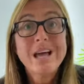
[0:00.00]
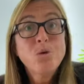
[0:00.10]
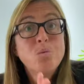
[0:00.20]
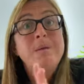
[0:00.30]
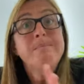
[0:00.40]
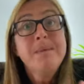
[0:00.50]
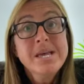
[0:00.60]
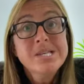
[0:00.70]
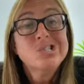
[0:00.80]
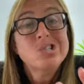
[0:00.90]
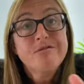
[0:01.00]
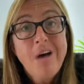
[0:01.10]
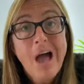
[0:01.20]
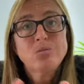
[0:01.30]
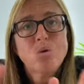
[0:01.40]
And we miss the
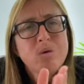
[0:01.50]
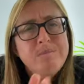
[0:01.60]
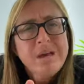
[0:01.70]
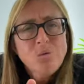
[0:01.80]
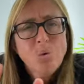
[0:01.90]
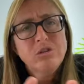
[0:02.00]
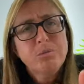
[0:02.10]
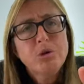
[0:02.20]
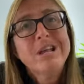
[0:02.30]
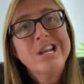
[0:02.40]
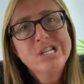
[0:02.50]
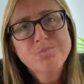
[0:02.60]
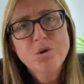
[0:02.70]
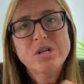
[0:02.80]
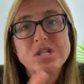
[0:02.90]
fact, when we make the Holy Spirit an experience,